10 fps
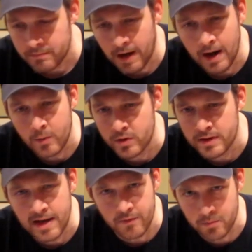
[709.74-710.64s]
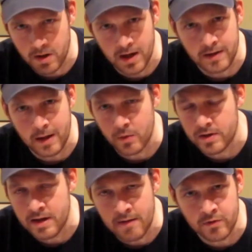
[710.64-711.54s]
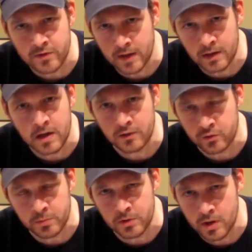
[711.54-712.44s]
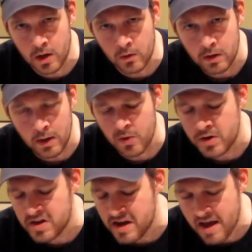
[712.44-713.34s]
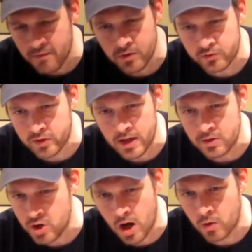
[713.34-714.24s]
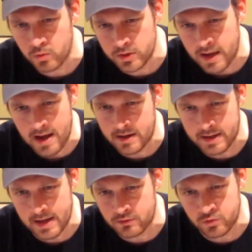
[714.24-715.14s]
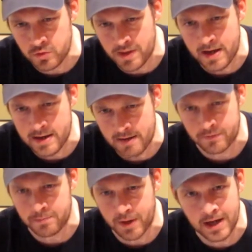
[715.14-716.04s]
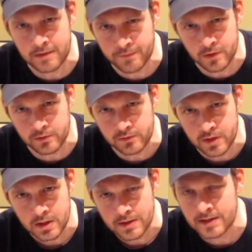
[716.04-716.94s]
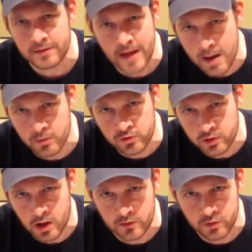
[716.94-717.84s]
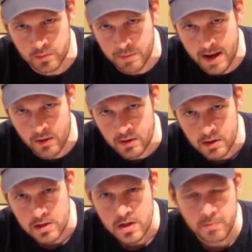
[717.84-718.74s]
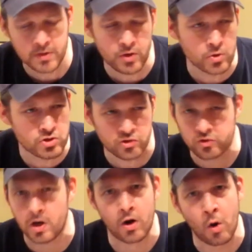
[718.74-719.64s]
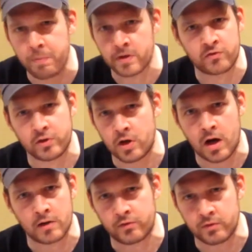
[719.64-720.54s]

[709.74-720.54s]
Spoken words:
I would never mind. I would never tell a customer no. I would never say, no, you can't do that. You have to buy it first. That's not what cigars are about. But don't just start opening cigars,